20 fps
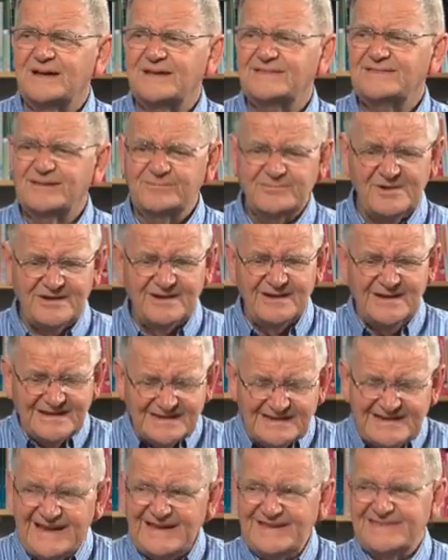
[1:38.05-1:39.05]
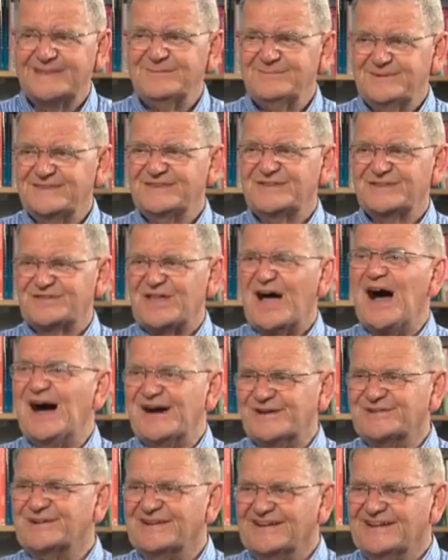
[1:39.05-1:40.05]
I think, well, get them in the
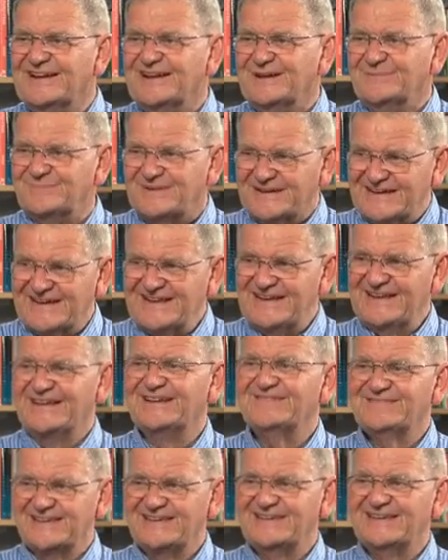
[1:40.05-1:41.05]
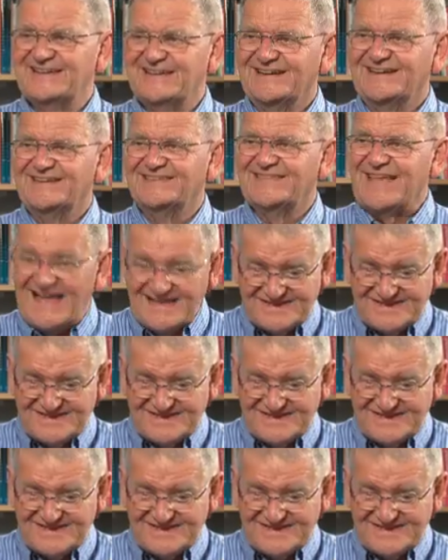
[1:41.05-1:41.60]
diary, beginning of the year.